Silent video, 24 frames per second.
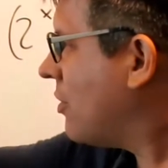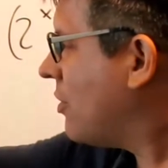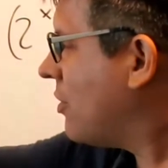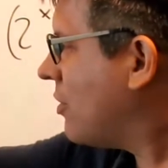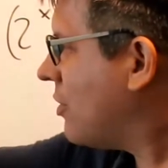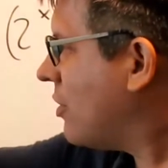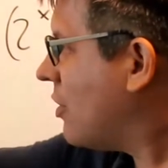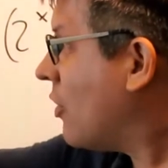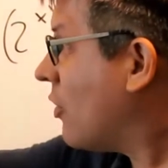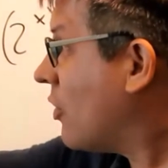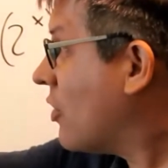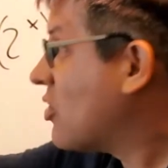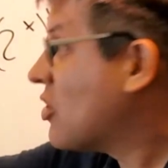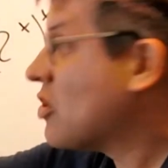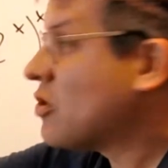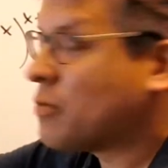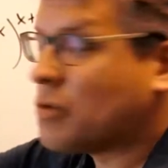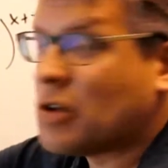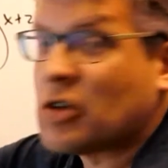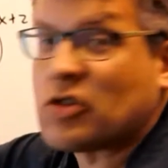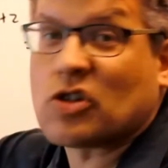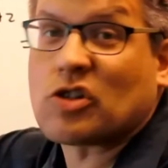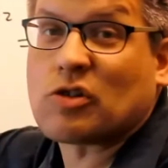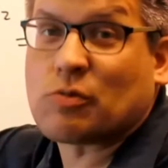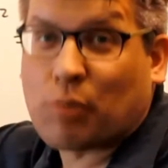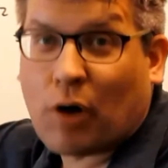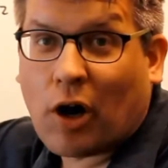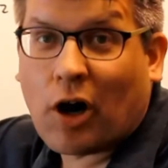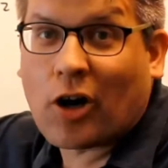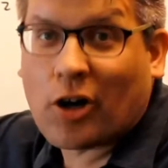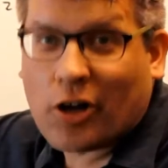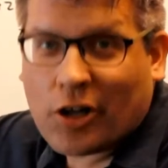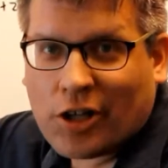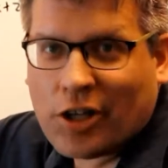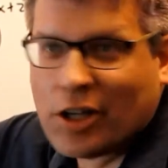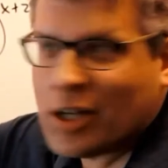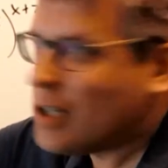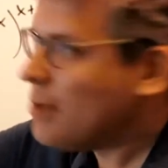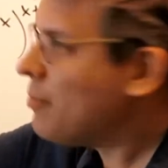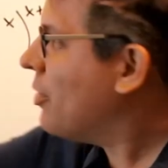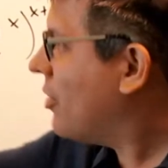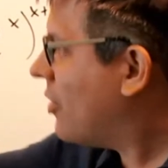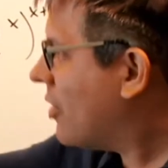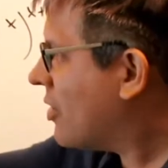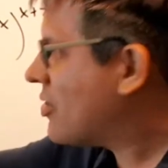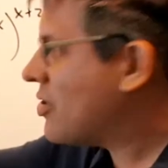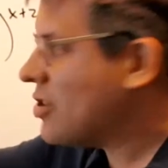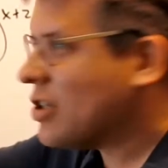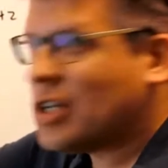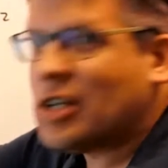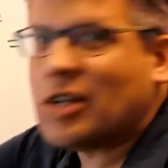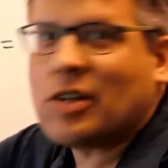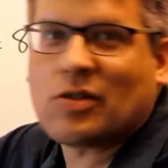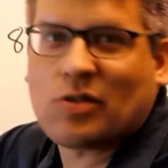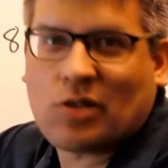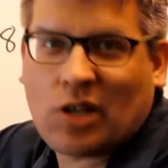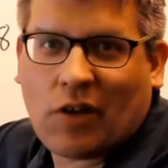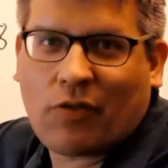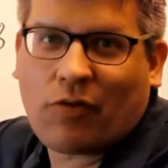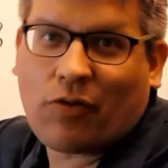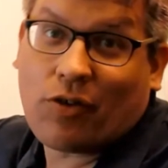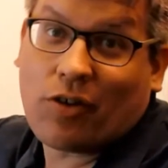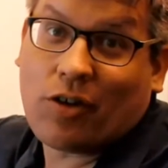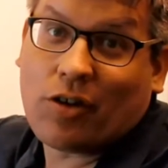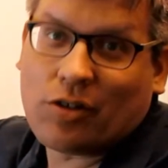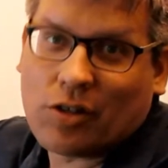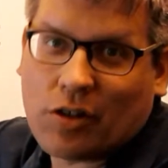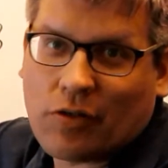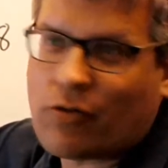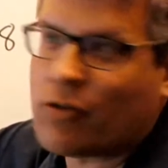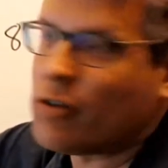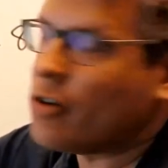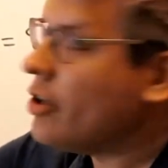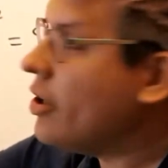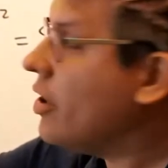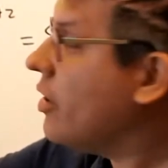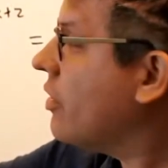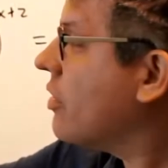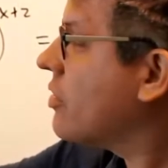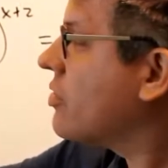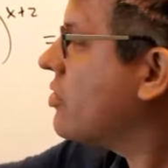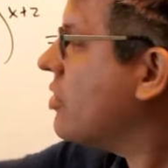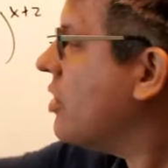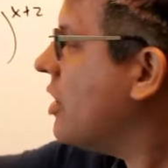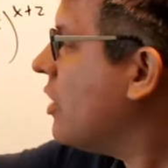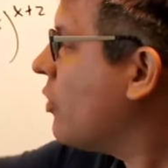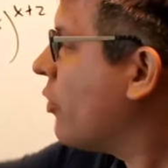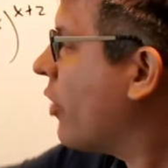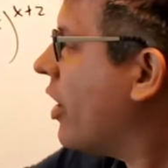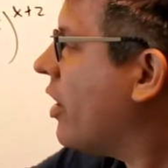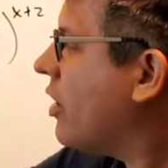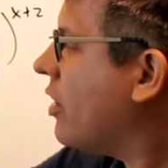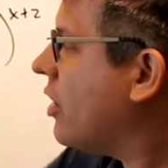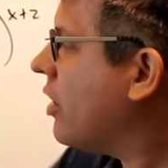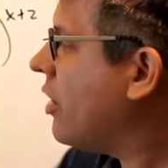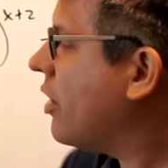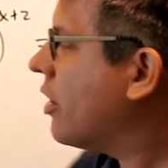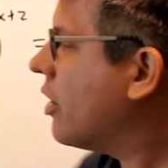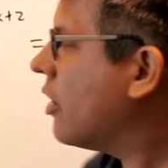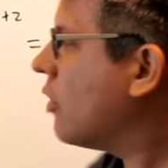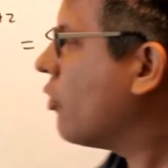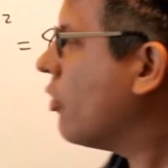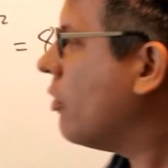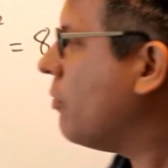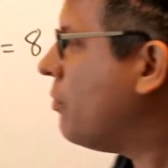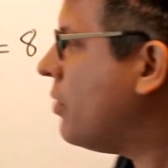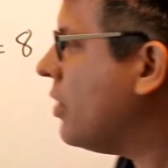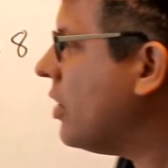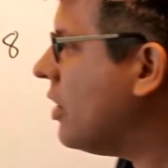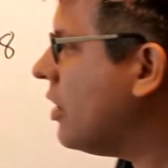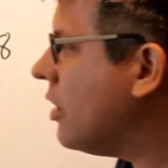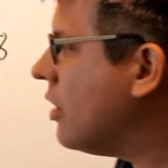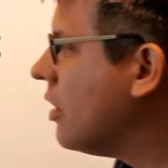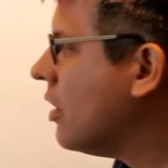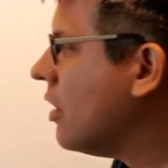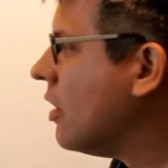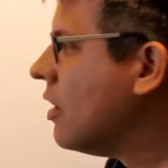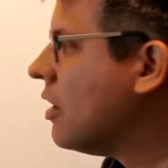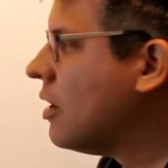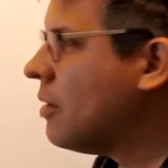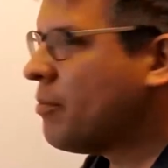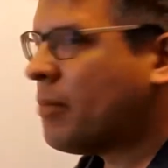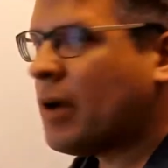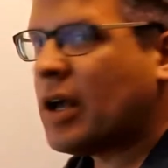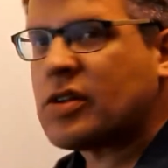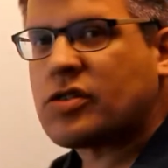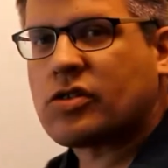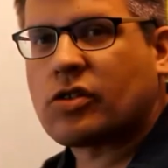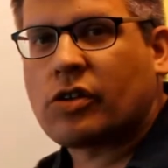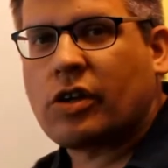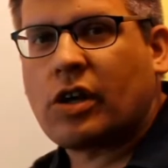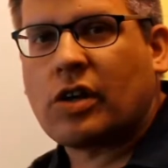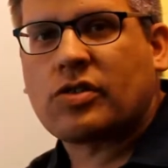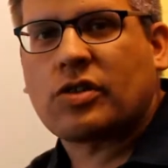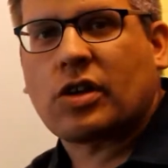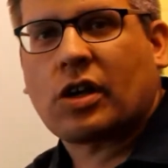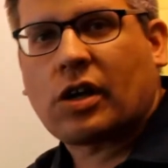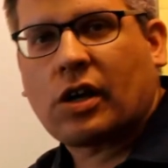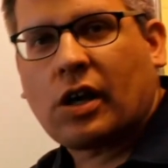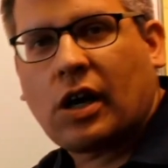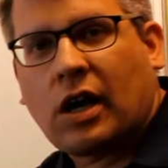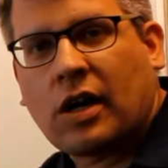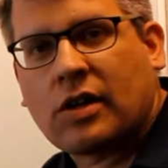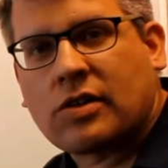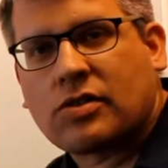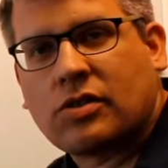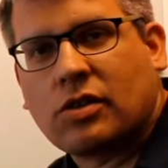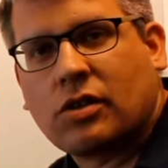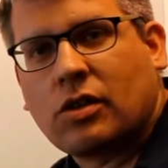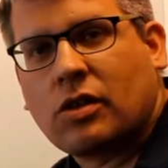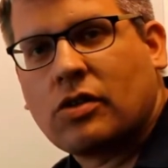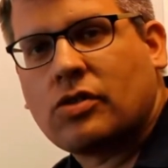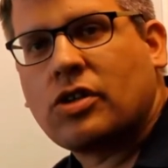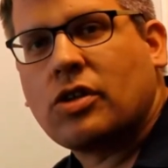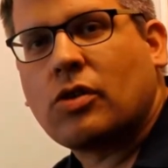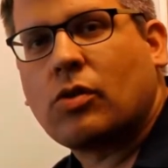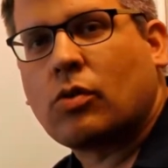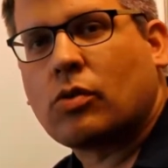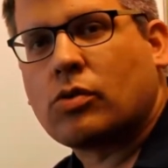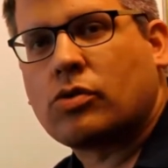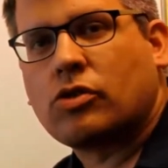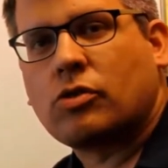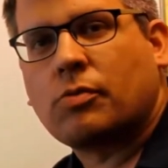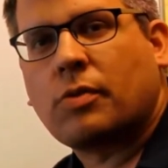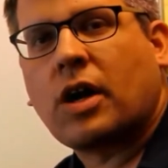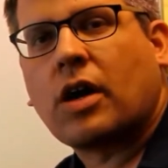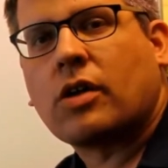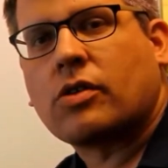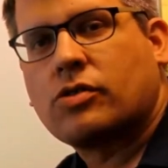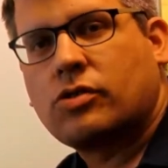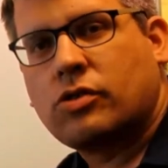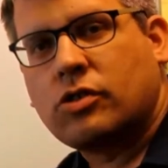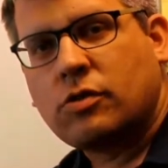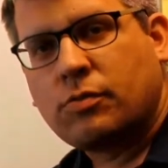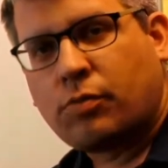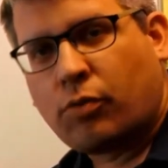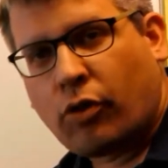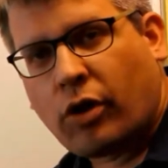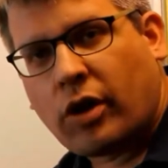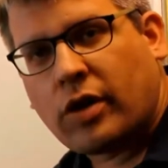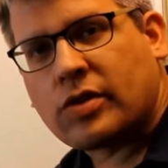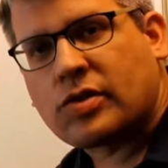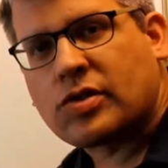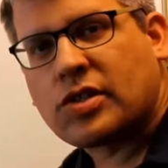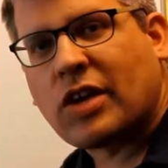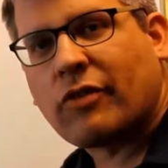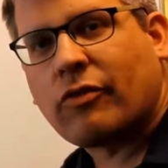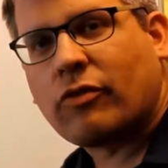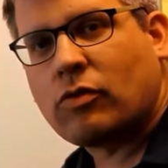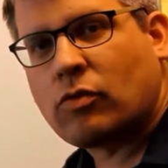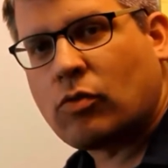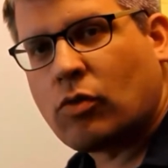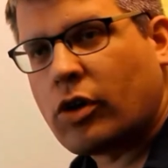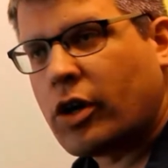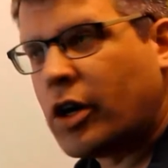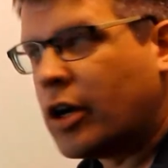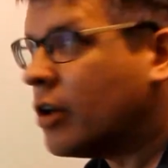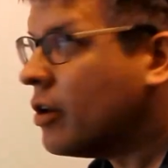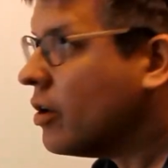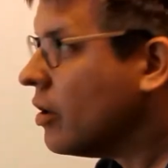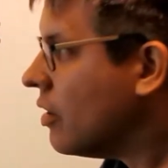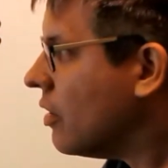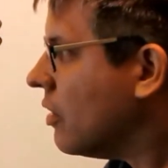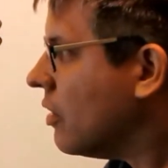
you know, this is, this is part E, but this E is definitely a different E. This E right here would be, basically it's a constant. It's equal to about two point seven one.